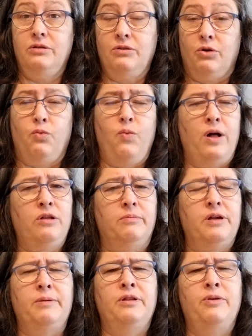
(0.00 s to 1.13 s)
or welcome.
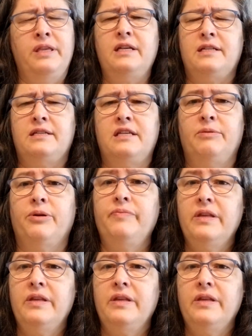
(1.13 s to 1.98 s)
No, I think it says summer.